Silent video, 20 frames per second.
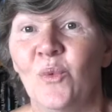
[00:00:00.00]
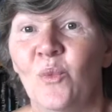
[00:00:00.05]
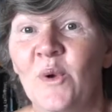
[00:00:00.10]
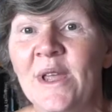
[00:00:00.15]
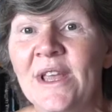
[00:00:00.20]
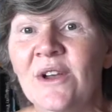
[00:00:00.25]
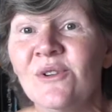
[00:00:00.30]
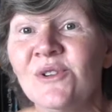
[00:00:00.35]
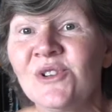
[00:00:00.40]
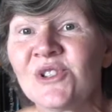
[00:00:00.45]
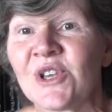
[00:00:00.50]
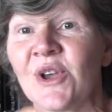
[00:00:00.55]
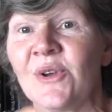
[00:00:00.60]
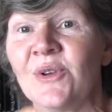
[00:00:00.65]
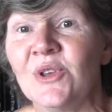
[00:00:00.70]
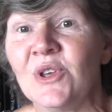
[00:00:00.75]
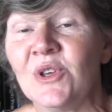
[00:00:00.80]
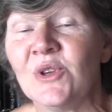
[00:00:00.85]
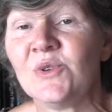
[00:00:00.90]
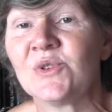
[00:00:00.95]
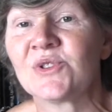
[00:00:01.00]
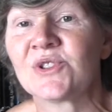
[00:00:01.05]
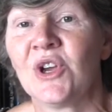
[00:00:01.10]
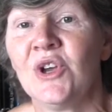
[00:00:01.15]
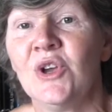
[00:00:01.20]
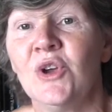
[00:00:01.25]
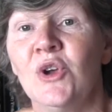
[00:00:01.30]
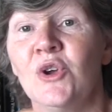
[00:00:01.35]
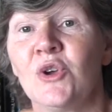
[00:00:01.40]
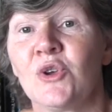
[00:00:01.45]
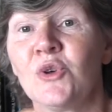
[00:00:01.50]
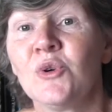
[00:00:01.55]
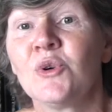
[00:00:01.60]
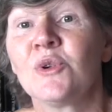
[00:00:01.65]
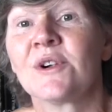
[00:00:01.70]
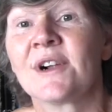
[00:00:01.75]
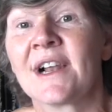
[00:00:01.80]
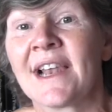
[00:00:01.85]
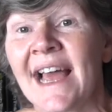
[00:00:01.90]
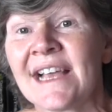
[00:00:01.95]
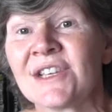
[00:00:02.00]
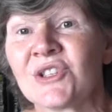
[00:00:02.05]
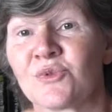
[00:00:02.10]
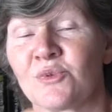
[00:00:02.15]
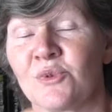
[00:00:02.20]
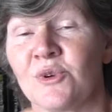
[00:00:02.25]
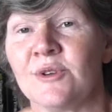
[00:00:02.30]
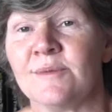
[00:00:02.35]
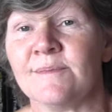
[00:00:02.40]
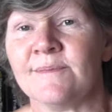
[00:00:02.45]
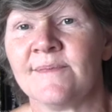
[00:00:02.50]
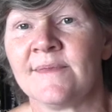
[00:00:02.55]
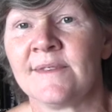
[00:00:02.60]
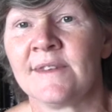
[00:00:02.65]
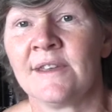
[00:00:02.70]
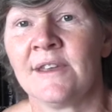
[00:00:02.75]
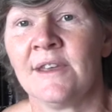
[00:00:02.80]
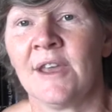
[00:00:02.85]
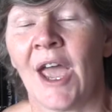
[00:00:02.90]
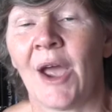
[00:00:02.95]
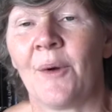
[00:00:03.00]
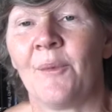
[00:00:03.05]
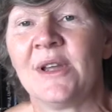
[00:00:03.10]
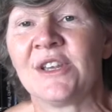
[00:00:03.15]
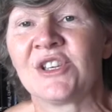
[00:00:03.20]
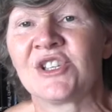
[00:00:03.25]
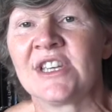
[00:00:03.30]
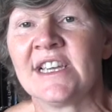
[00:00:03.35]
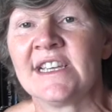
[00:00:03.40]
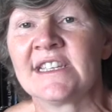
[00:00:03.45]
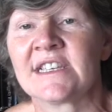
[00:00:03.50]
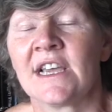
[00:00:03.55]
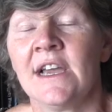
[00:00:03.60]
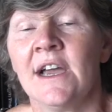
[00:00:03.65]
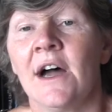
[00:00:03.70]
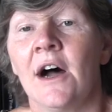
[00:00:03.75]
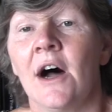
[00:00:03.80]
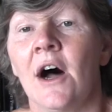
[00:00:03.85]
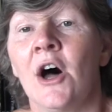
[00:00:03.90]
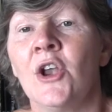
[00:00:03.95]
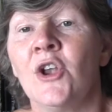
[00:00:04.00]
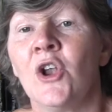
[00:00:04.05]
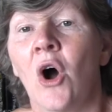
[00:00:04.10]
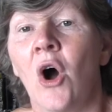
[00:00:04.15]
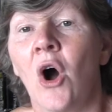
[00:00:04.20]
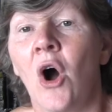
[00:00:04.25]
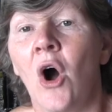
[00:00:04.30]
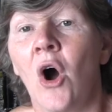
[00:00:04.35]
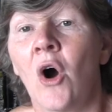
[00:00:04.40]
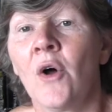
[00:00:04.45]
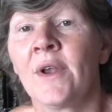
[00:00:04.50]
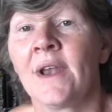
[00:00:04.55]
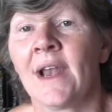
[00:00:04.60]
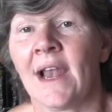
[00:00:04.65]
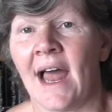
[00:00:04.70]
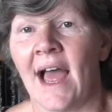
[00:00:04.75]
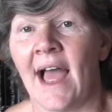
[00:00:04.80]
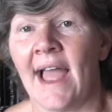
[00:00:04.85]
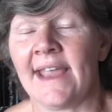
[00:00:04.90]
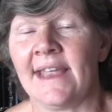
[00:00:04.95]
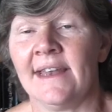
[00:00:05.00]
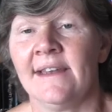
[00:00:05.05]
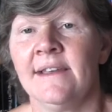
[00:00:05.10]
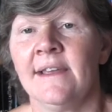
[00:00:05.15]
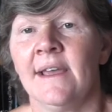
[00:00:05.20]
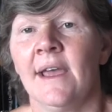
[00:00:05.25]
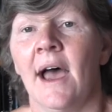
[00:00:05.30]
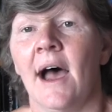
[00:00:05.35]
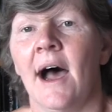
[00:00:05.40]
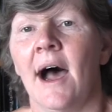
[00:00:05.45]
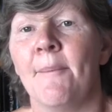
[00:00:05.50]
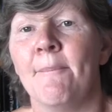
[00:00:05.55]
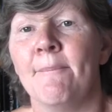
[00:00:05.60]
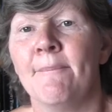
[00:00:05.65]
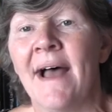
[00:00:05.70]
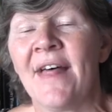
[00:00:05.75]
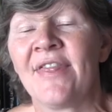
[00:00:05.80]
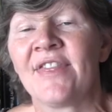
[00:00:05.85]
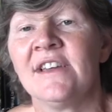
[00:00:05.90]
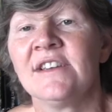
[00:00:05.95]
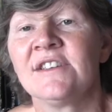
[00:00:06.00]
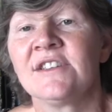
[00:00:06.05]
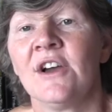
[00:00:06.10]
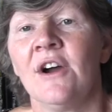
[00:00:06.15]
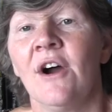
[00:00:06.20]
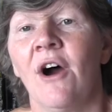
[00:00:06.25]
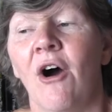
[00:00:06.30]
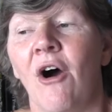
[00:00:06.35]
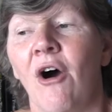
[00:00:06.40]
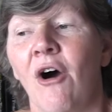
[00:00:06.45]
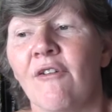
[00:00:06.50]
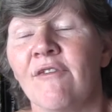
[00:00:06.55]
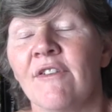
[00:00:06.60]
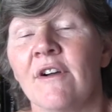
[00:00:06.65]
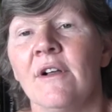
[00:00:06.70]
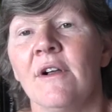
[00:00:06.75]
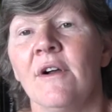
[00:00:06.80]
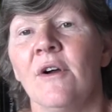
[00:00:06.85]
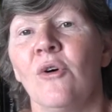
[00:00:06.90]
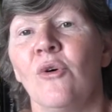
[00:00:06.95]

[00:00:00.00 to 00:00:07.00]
We also use Google Classroom, which is an online method of